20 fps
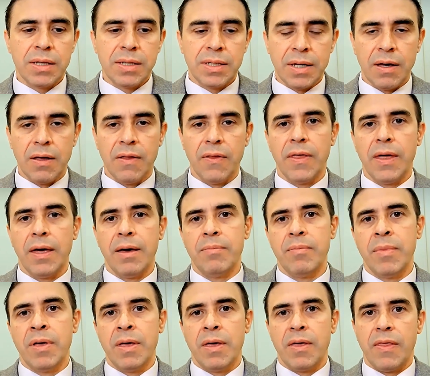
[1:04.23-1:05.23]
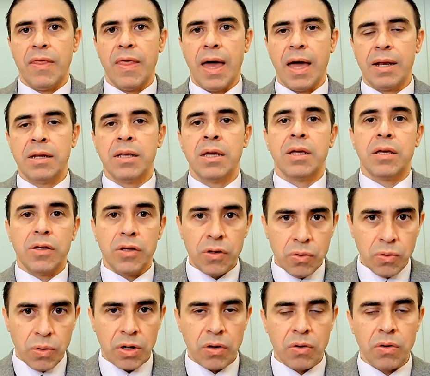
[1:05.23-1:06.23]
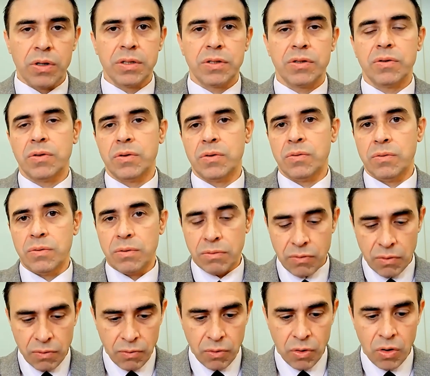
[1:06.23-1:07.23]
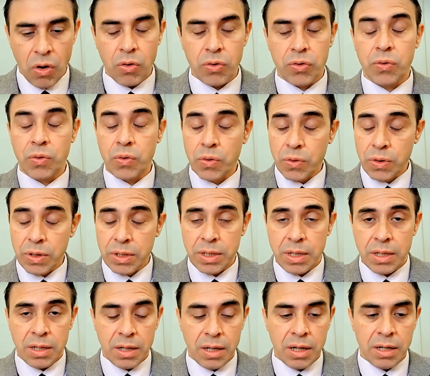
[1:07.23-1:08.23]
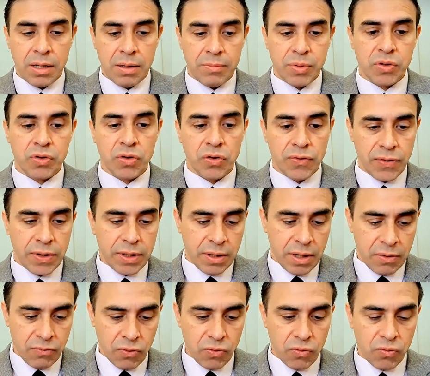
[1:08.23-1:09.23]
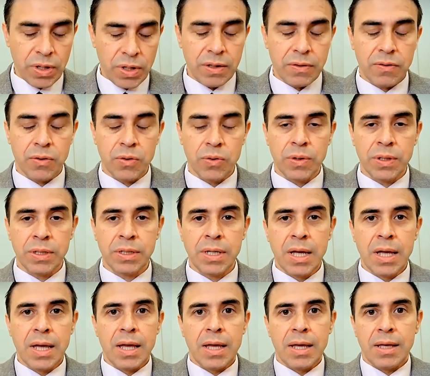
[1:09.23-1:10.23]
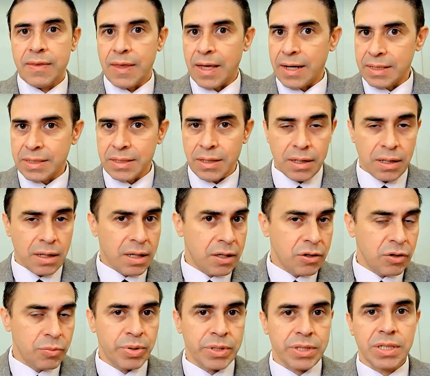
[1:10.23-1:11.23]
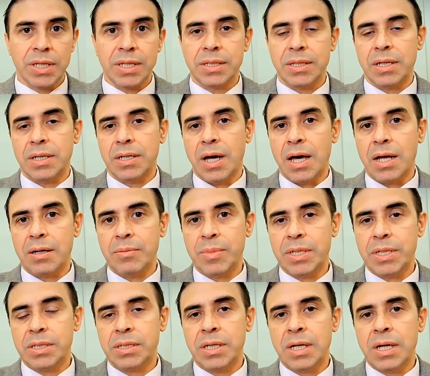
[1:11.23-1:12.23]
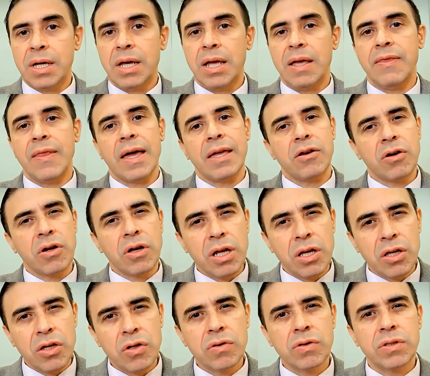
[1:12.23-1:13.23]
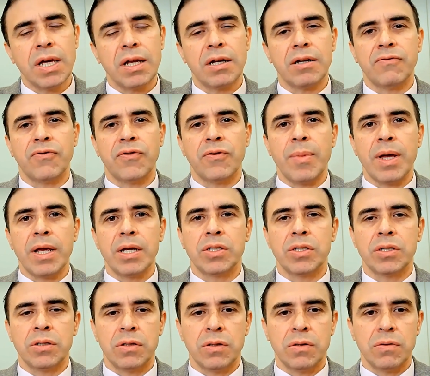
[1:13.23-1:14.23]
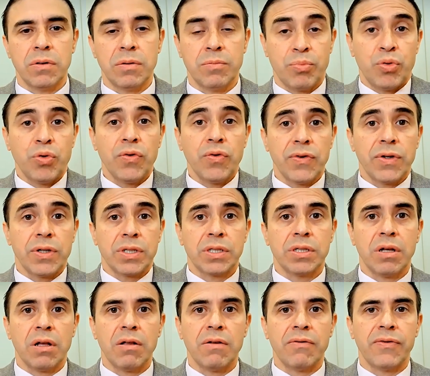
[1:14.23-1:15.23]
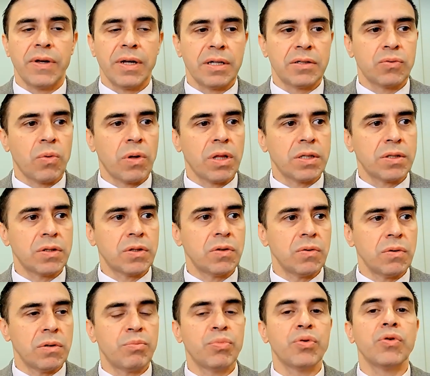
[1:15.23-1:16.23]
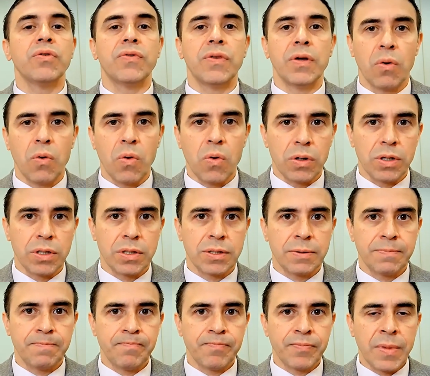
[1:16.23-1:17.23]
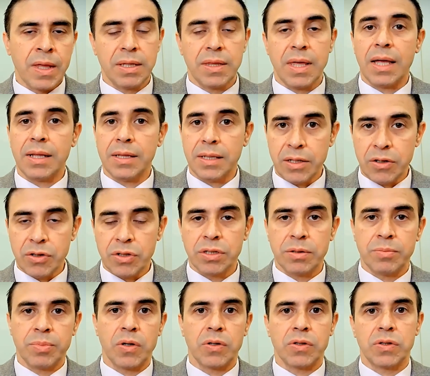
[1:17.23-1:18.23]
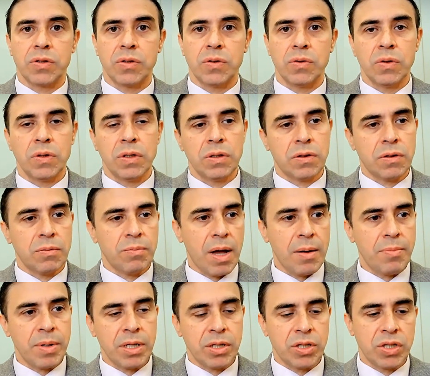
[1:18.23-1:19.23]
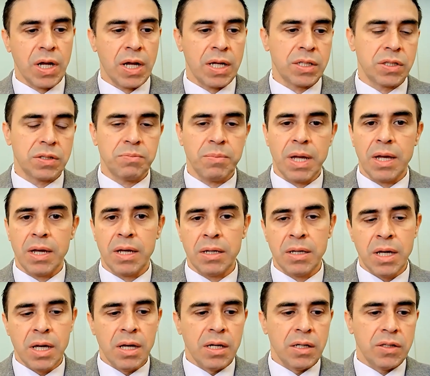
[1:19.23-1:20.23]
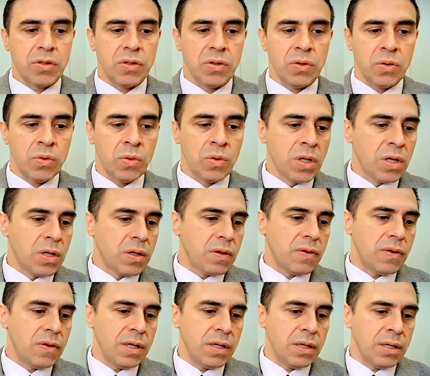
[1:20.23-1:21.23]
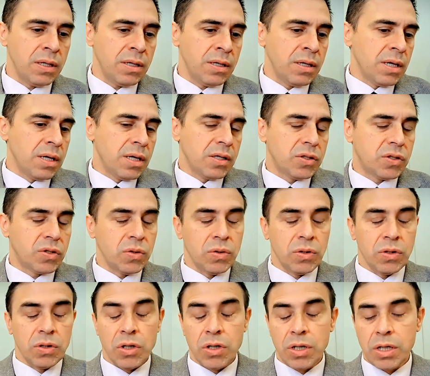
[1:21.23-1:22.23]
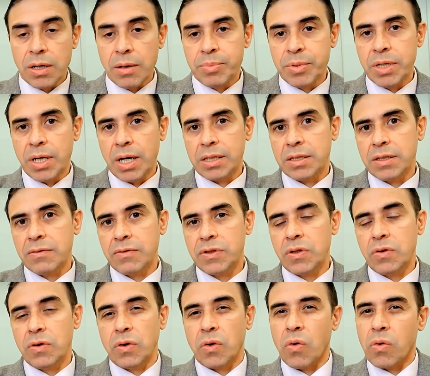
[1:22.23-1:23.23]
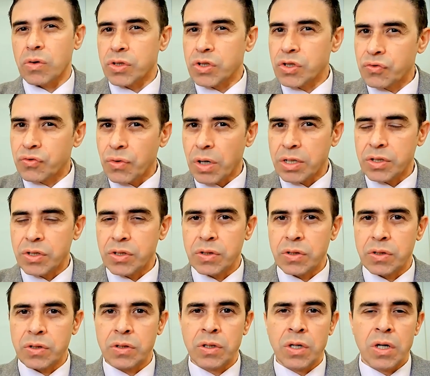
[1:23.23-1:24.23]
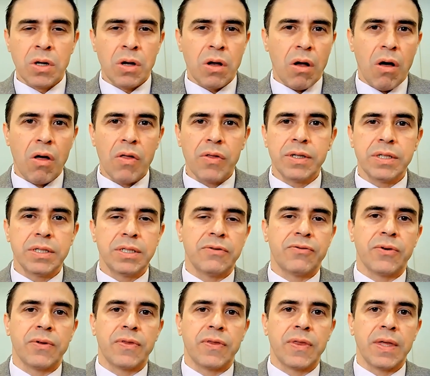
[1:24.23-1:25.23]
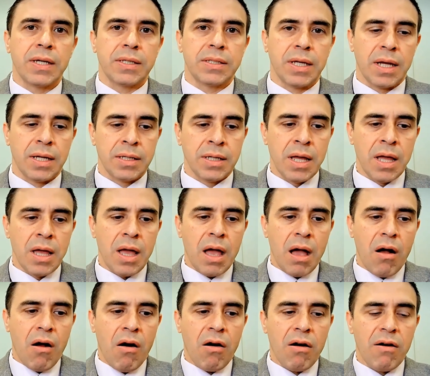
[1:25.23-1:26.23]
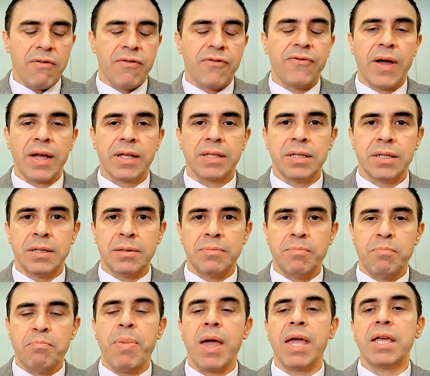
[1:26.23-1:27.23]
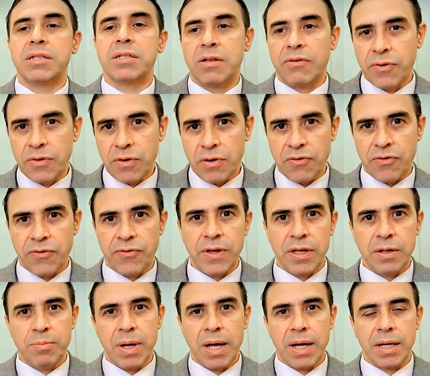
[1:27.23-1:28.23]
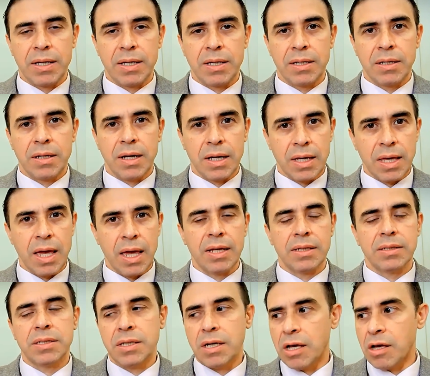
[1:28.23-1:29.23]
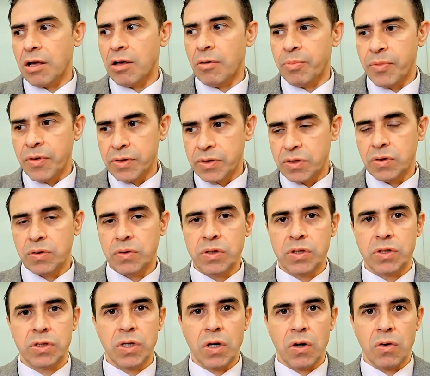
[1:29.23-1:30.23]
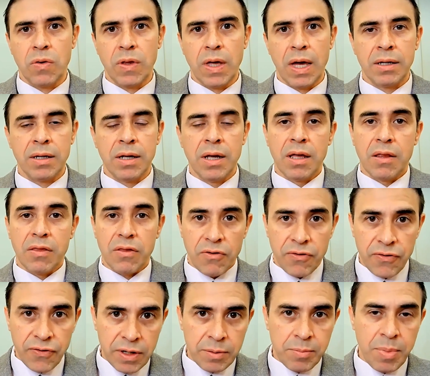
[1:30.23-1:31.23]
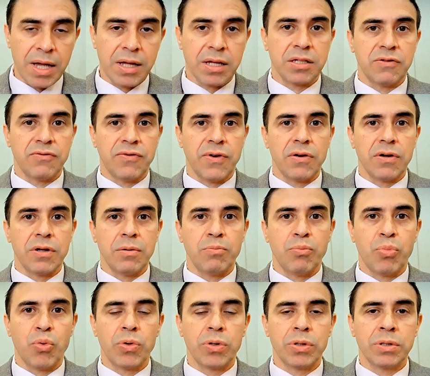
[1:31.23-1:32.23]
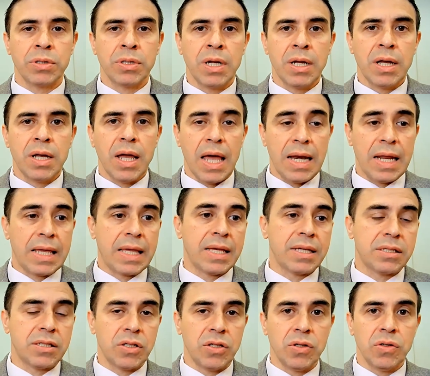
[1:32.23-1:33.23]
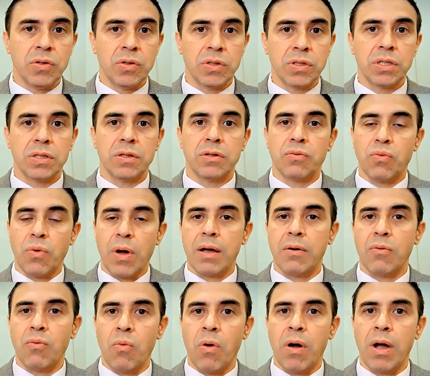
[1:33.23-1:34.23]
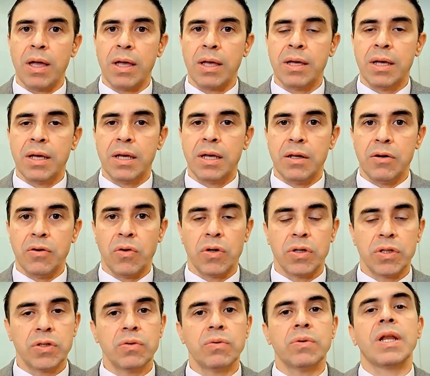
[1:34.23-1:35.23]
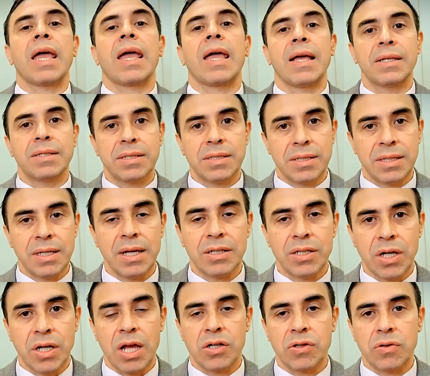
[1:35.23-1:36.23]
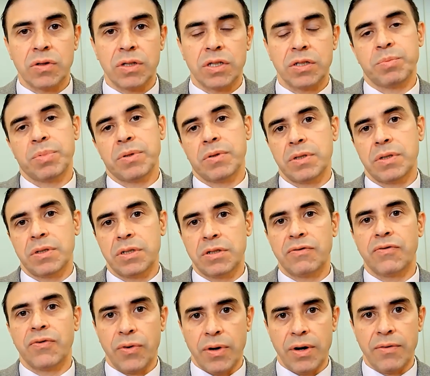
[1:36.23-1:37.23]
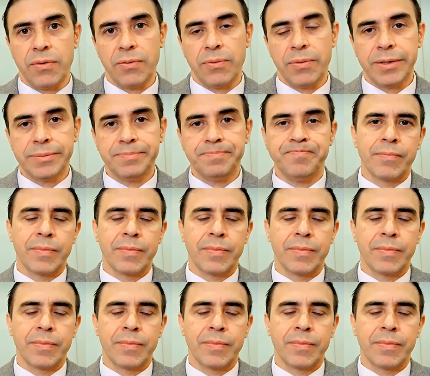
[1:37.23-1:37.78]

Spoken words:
Tell them that you are going to go through it and observe it and read through it, that it's 100% anonymous, and that you're going to use that information to improve yourself as well as to improve the course. That leadership goes through there. There might be changes made to the student learning objectives, to the course structure, all these different things that are affected based off of their feedback. Again, to help the students know that their feedback is very important and it gets used in the right way in order to enhance the educational experience for everyone.